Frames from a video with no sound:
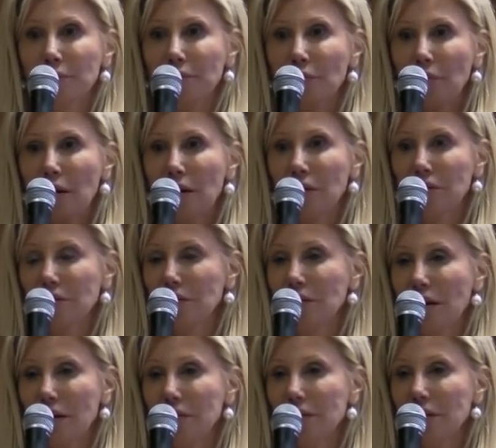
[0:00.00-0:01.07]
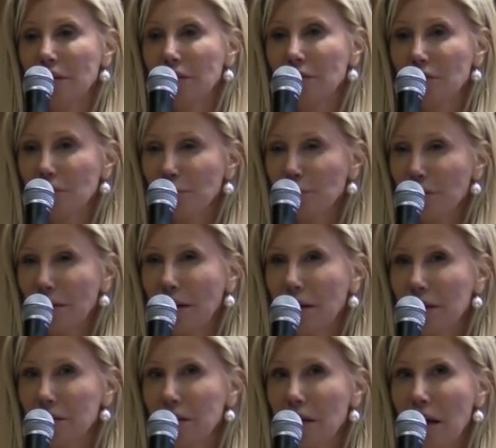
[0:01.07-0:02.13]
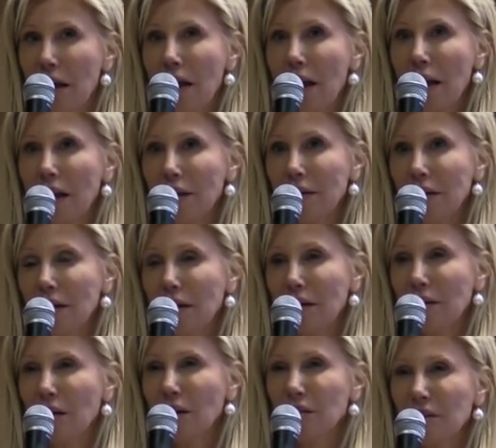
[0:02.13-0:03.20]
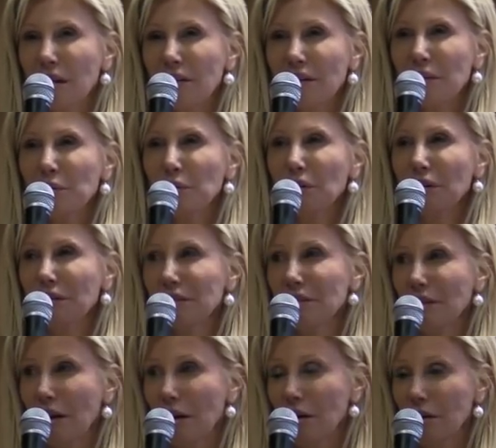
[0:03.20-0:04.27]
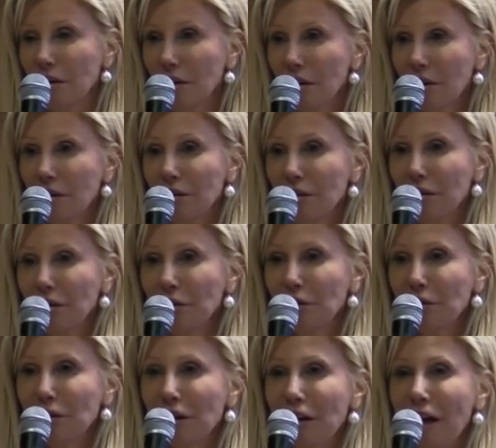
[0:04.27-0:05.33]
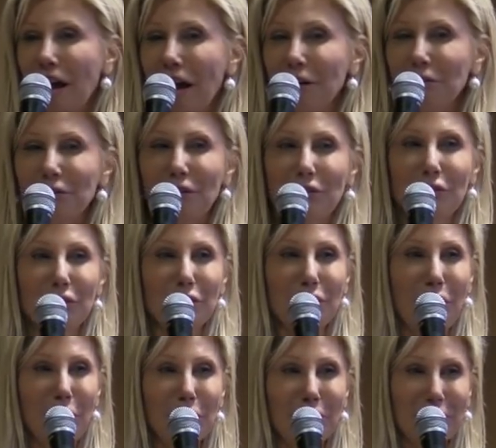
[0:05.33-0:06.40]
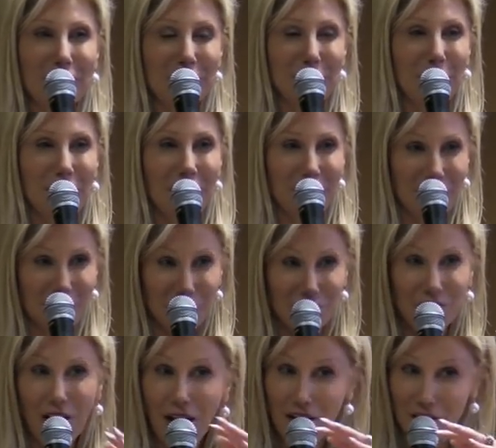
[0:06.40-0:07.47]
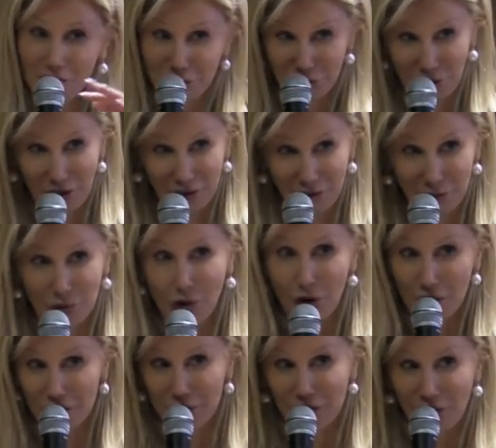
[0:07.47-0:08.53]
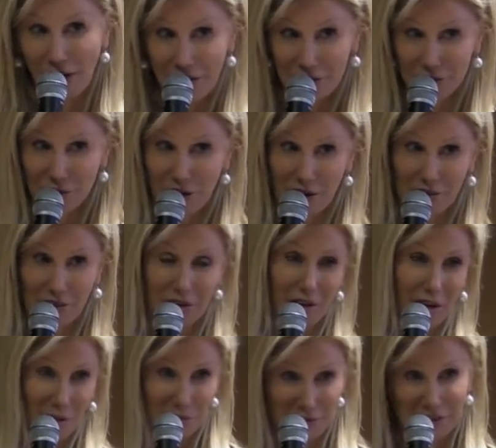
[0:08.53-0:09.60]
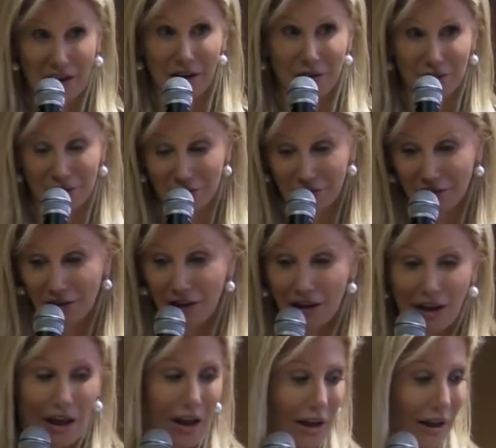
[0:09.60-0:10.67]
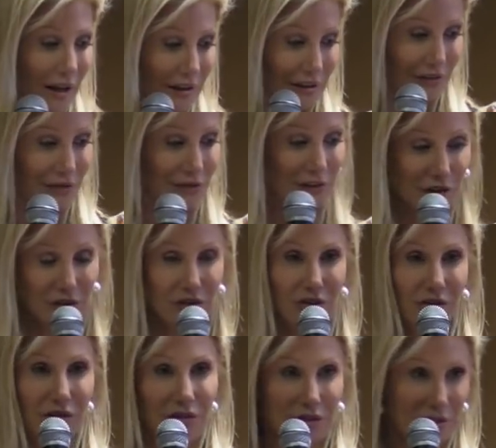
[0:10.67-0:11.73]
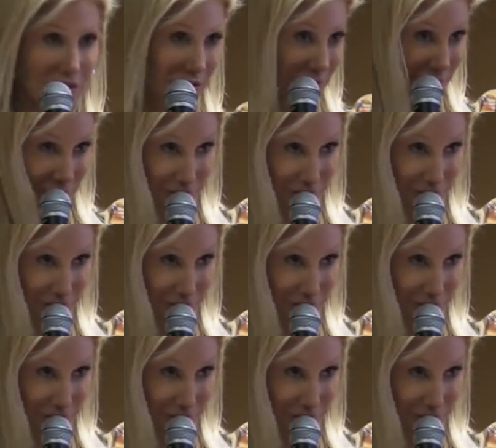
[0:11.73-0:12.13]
wells and 19 springs, and nothing works there. You know, I don't know if you know this, but there's a water fire truck that comes out, and it fills the